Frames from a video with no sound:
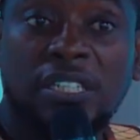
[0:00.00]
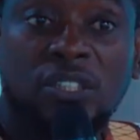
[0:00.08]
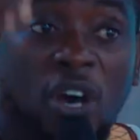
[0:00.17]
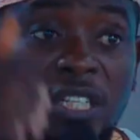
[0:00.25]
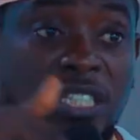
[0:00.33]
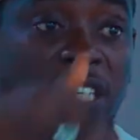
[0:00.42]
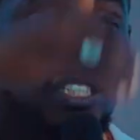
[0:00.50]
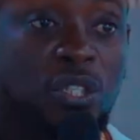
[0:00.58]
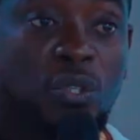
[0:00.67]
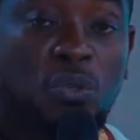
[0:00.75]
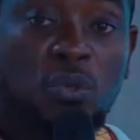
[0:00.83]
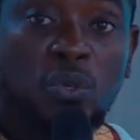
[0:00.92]
Those
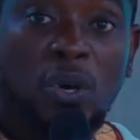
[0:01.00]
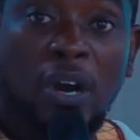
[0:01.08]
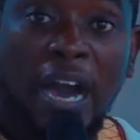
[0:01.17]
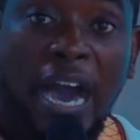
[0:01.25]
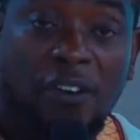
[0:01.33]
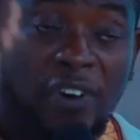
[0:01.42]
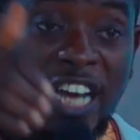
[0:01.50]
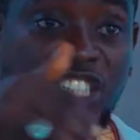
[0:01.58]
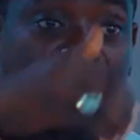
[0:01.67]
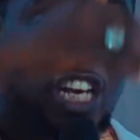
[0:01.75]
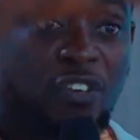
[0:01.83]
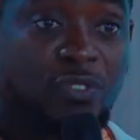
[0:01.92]
things you have
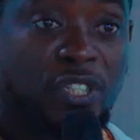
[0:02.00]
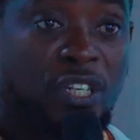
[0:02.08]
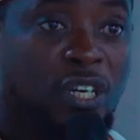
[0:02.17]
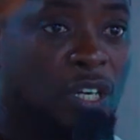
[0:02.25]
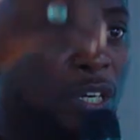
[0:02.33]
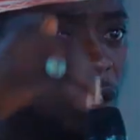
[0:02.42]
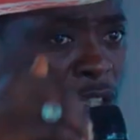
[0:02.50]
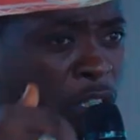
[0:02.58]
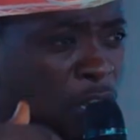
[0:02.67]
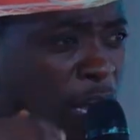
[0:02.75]
achieved, you did